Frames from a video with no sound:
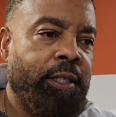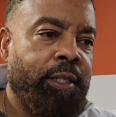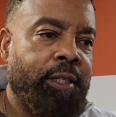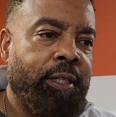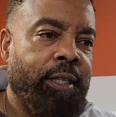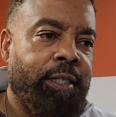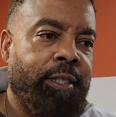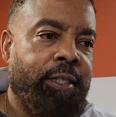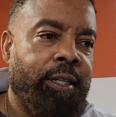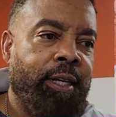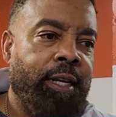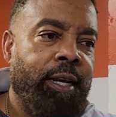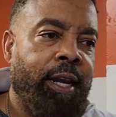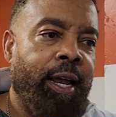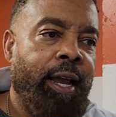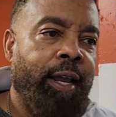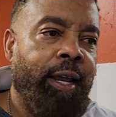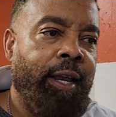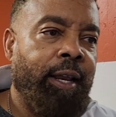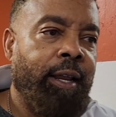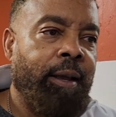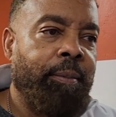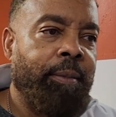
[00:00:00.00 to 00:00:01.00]
Just
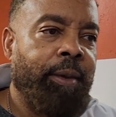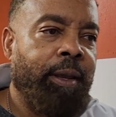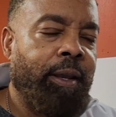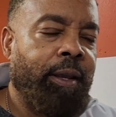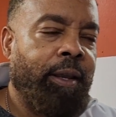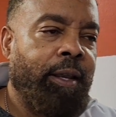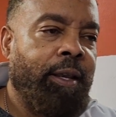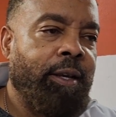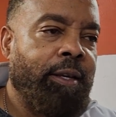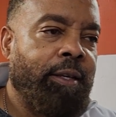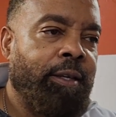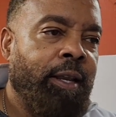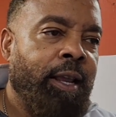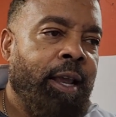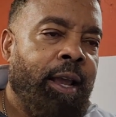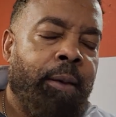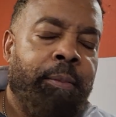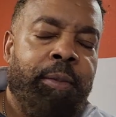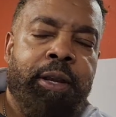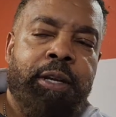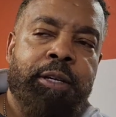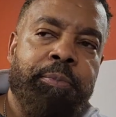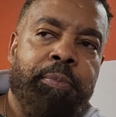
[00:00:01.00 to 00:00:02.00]
tonight,
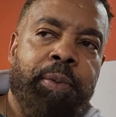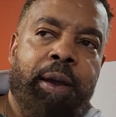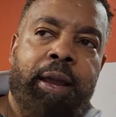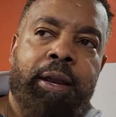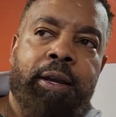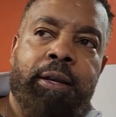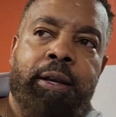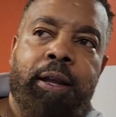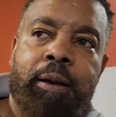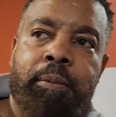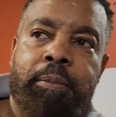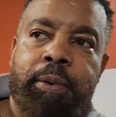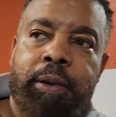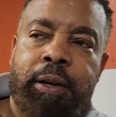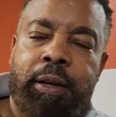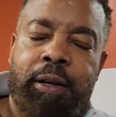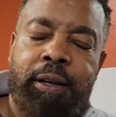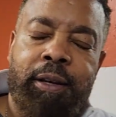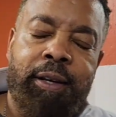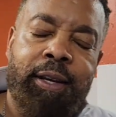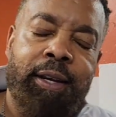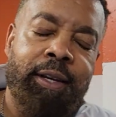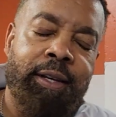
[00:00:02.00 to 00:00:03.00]
he's banged up, but
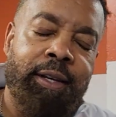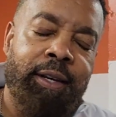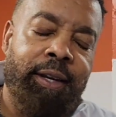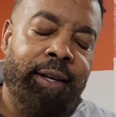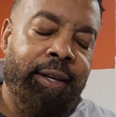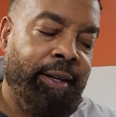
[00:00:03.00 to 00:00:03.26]
he